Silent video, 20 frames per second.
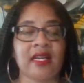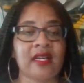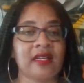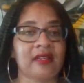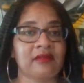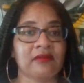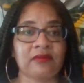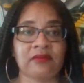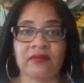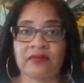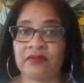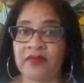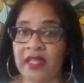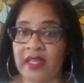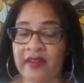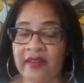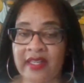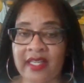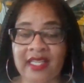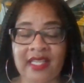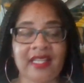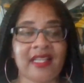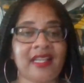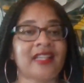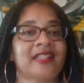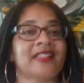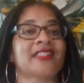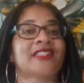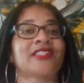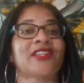very
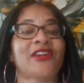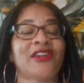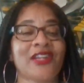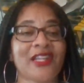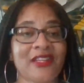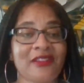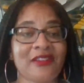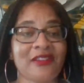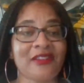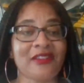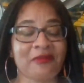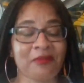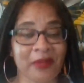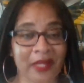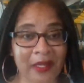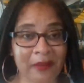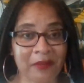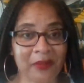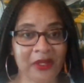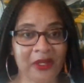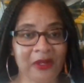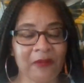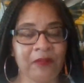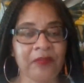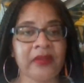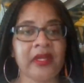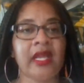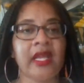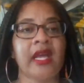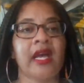assertive people. Um,
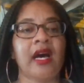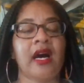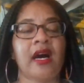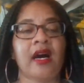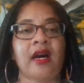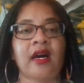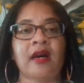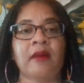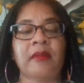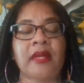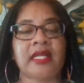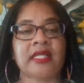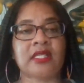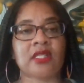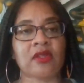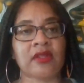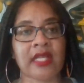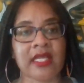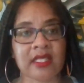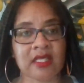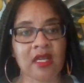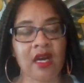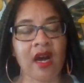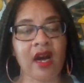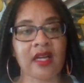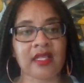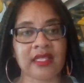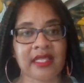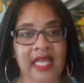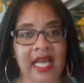and so they taught that for me
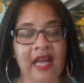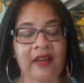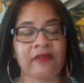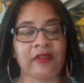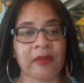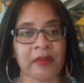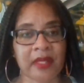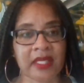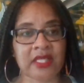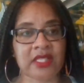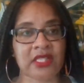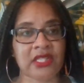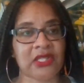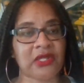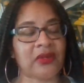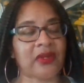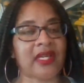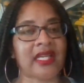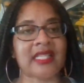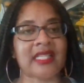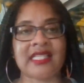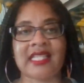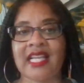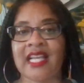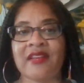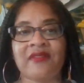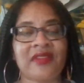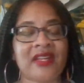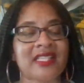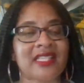too. And it's, even as a little
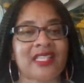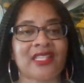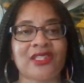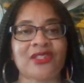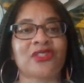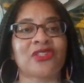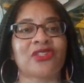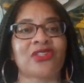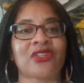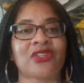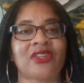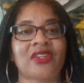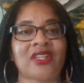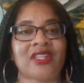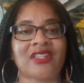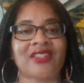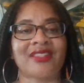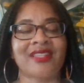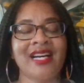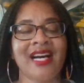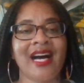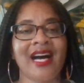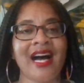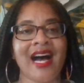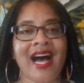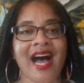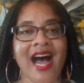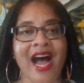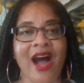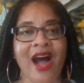girl, I would
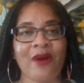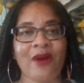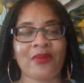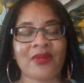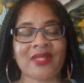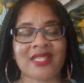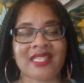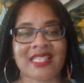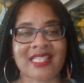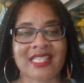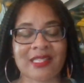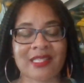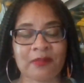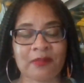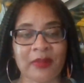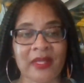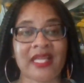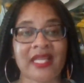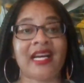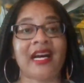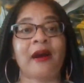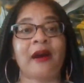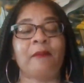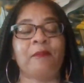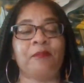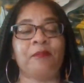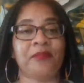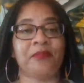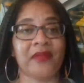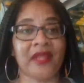speak up and speak out
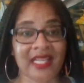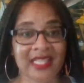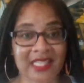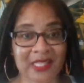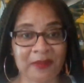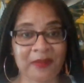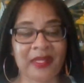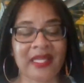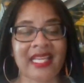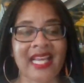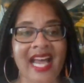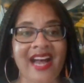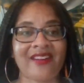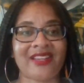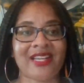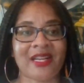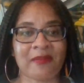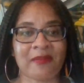about things. So